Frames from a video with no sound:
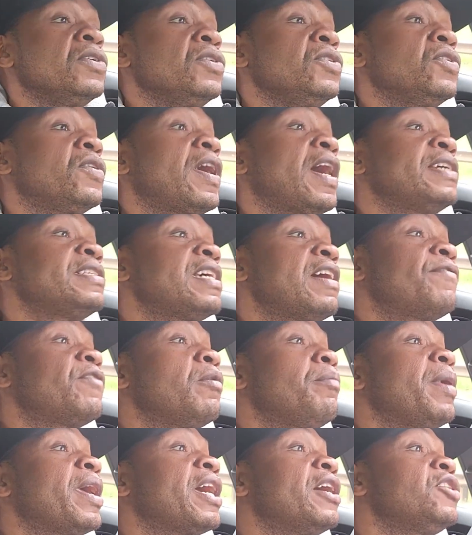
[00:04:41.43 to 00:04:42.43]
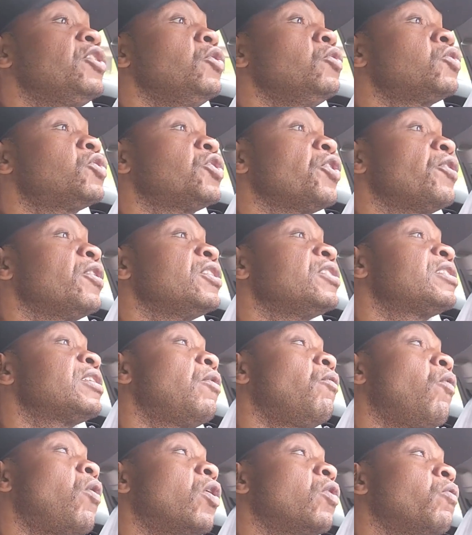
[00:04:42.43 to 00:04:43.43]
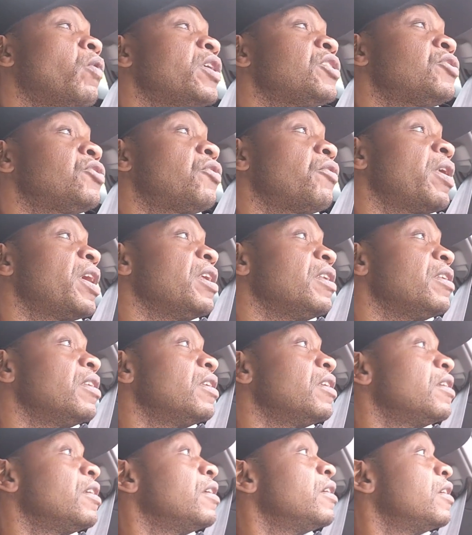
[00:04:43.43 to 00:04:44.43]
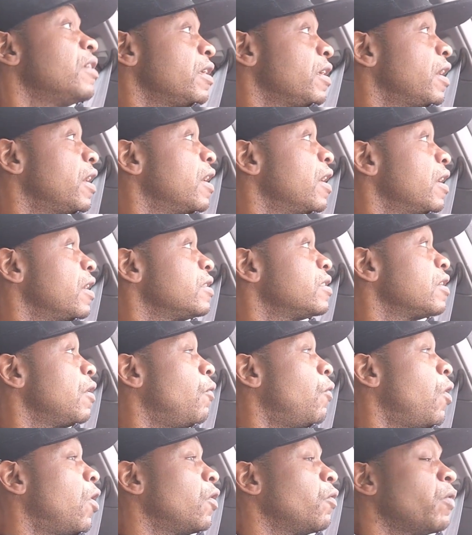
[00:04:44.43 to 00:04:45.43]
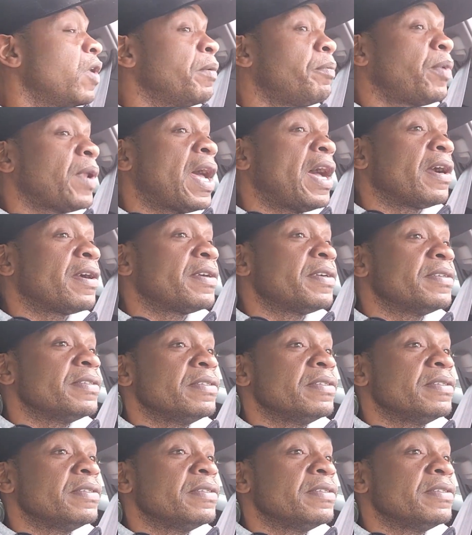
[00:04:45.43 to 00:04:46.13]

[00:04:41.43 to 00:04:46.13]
You guys have to make a U-turn. This is a one-way street. Yeah, it's a one-way block.